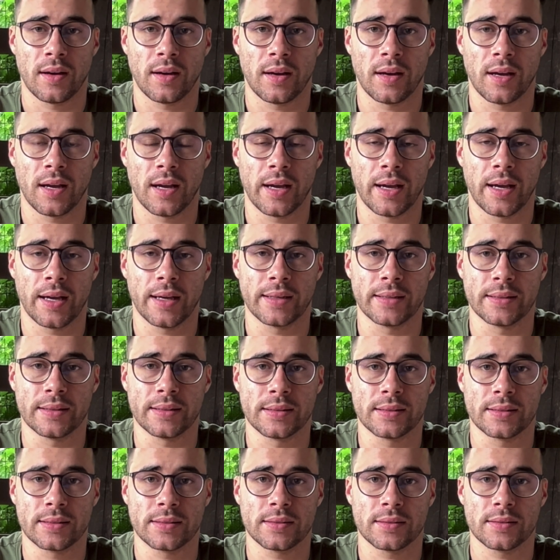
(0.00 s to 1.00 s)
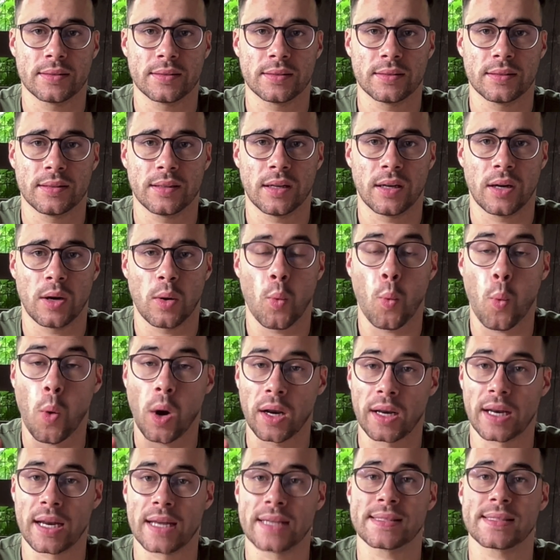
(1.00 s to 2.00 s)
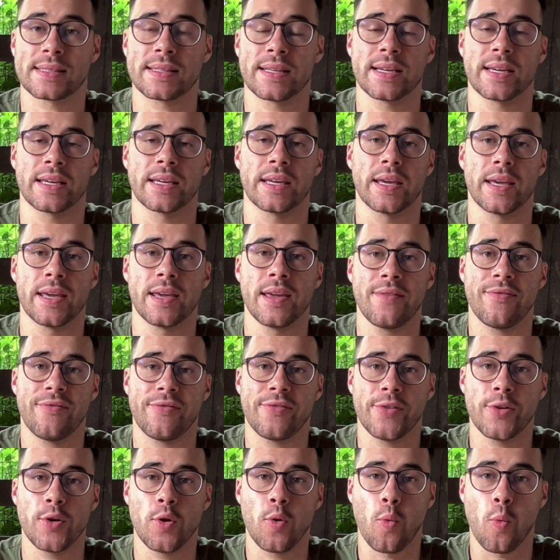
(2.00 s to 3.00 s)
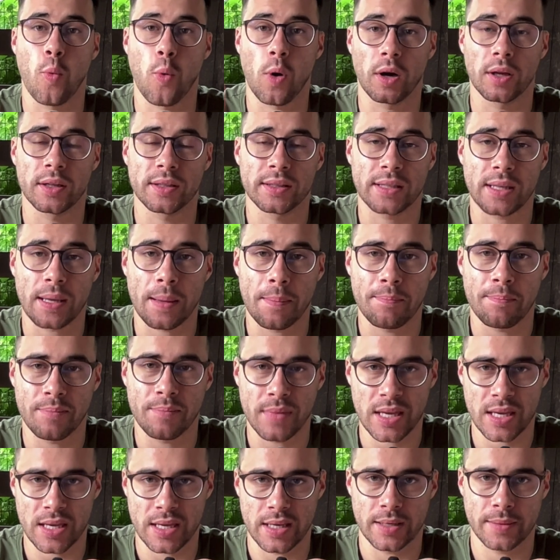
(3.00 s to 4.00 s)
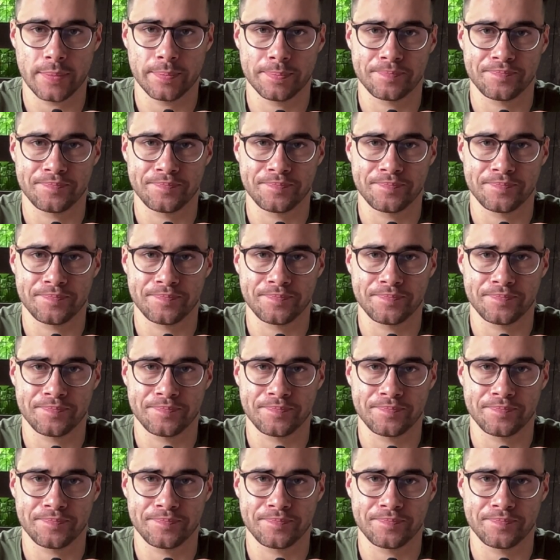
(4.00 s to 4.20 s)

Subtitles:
And one last thing, if you want me